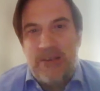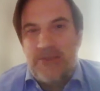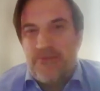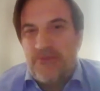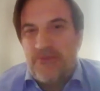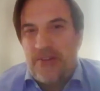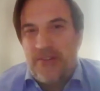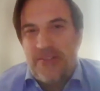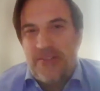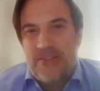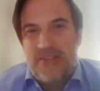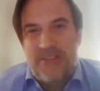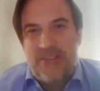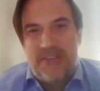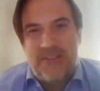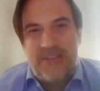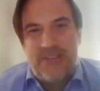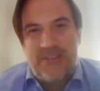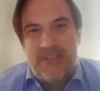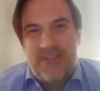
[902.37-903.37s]

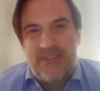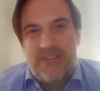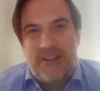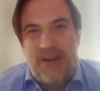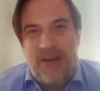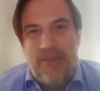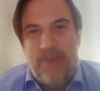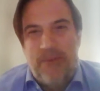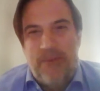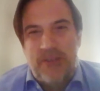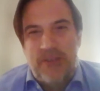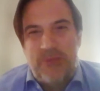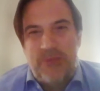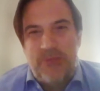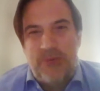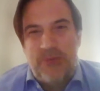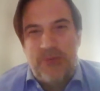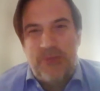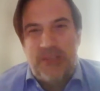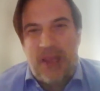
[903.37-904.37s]
friends are much
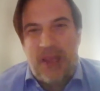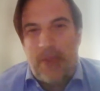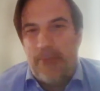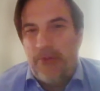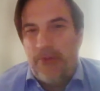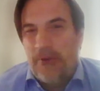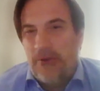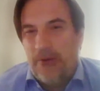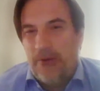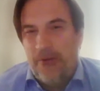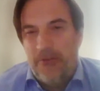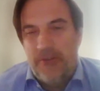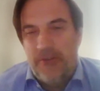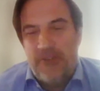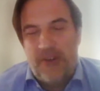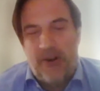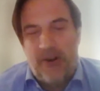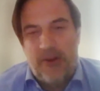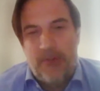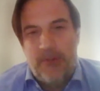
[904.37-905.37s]
more skeptical of
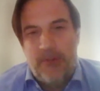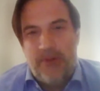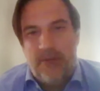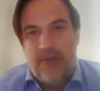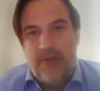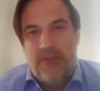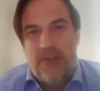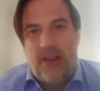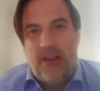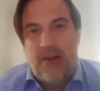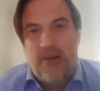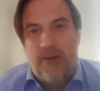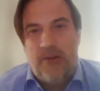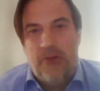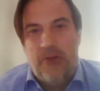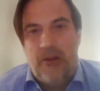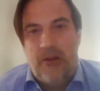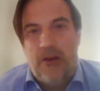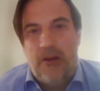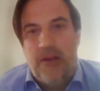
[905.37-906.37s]
this argument and say,
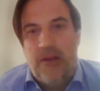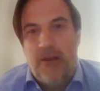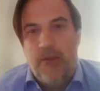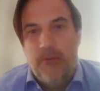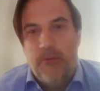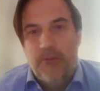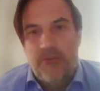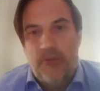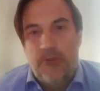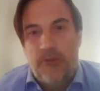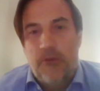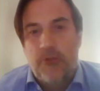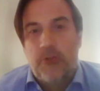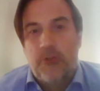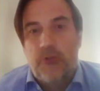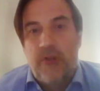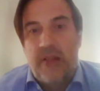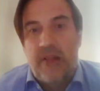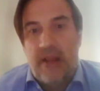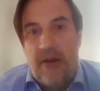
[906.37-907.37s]
no, he was an
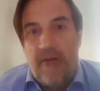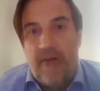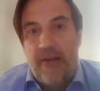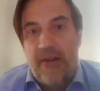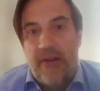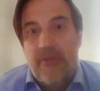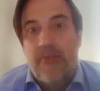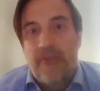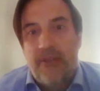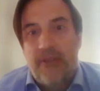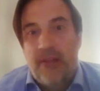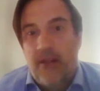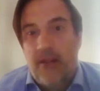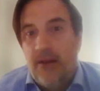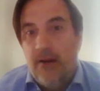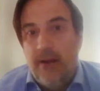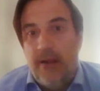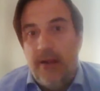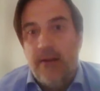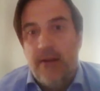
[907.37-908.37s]
authoritarian
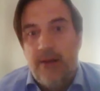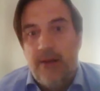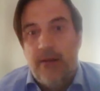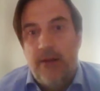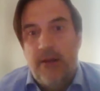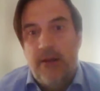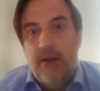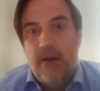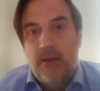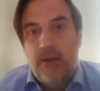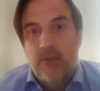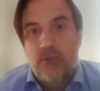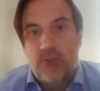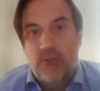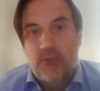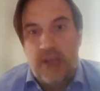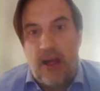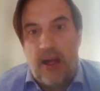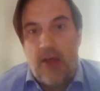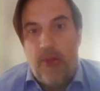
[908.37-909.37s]
leader to
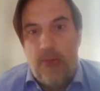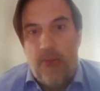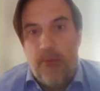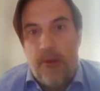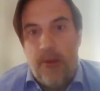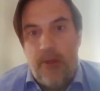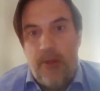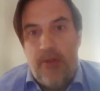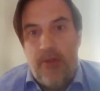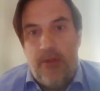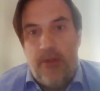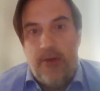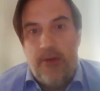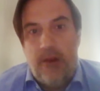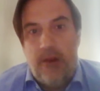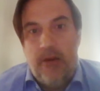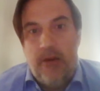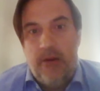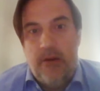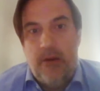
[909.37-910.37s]
start with,
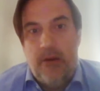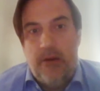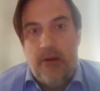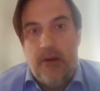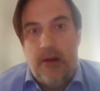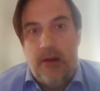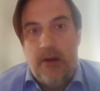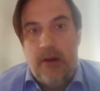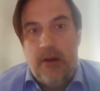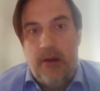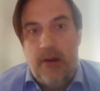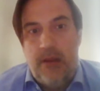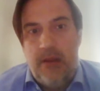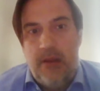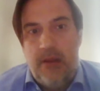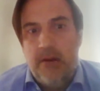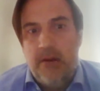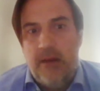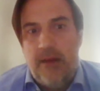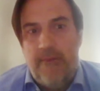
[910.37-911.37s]
and
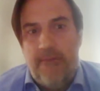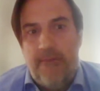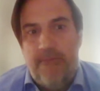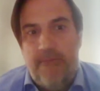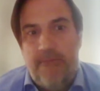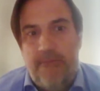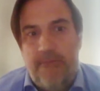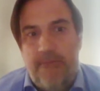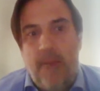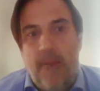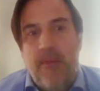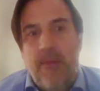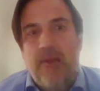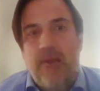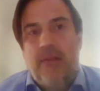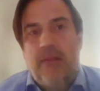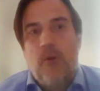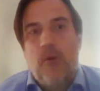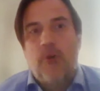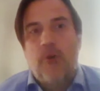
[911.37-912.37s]
he didn't have, I
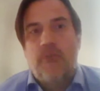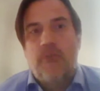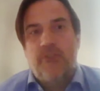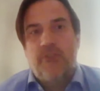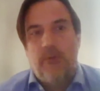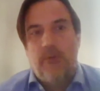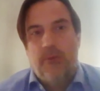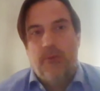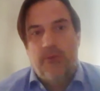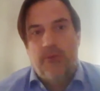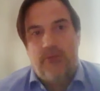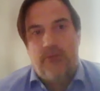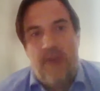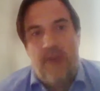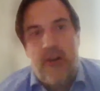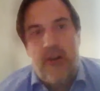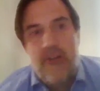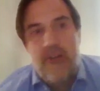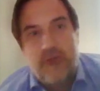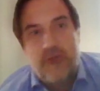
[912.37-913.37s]
mean, democracy was
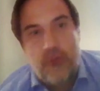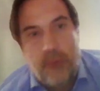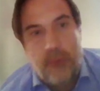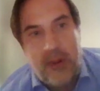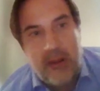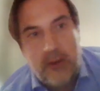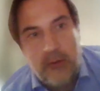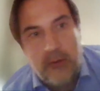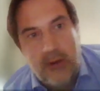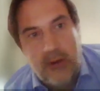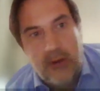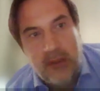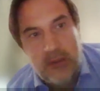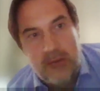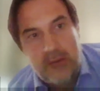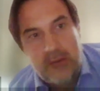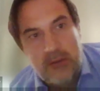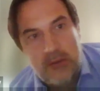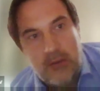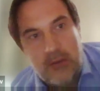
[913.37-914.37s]
very instrumental in
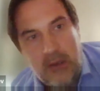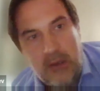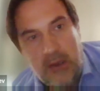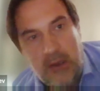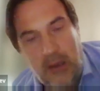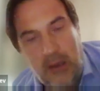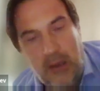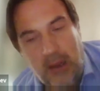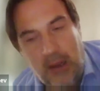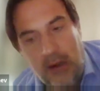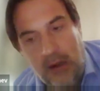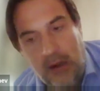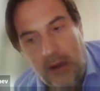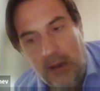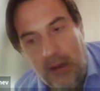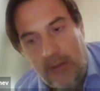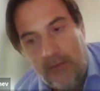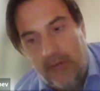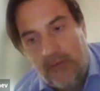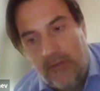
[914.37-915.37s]

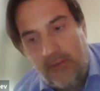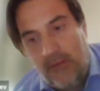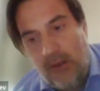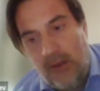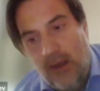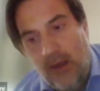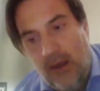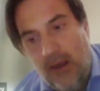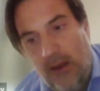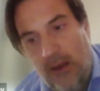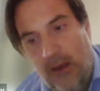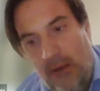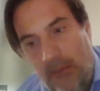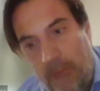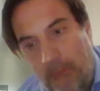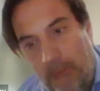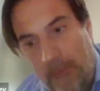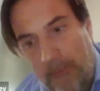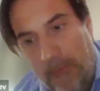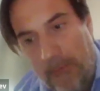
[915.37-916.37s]
his
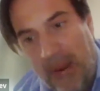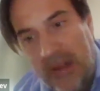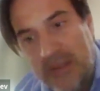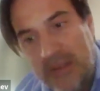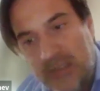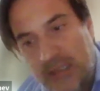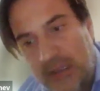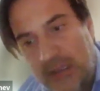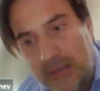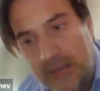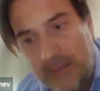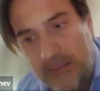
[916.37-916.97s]
mindset.